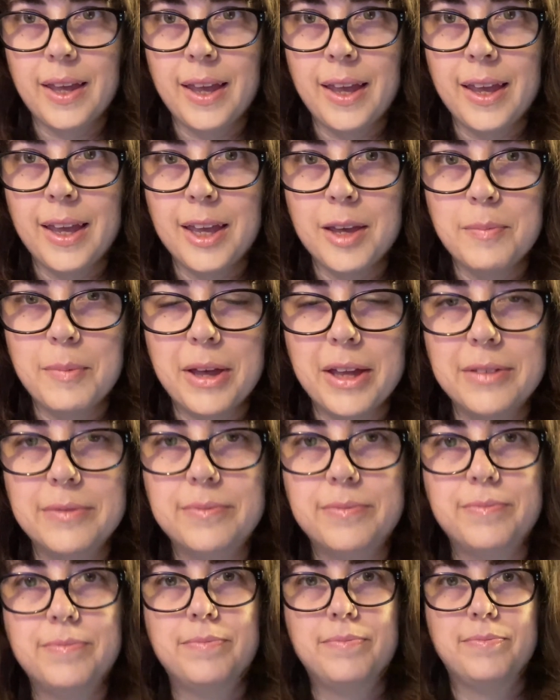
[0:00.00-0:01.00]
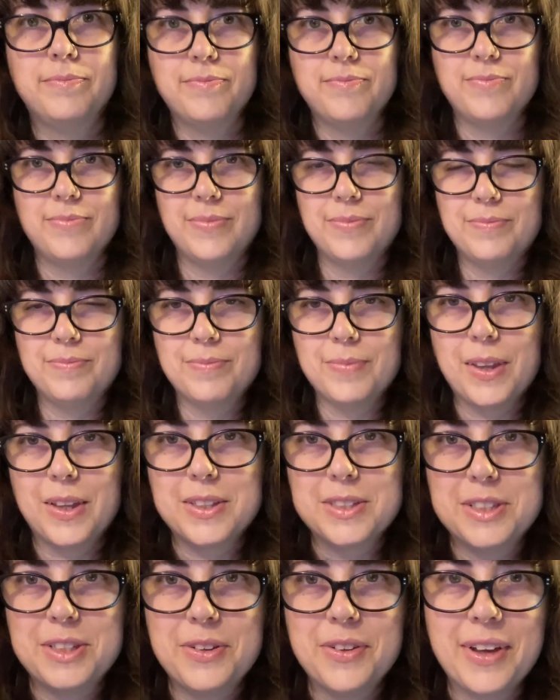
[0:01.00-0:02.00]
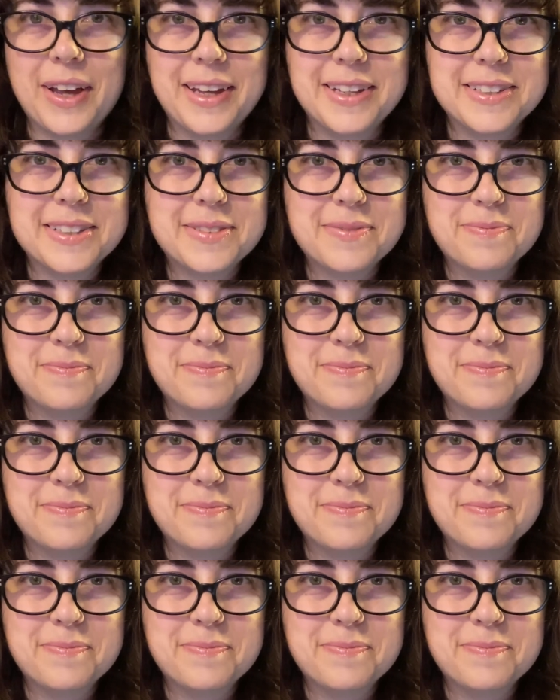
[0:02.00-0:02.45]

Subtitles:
Amen. See you guys.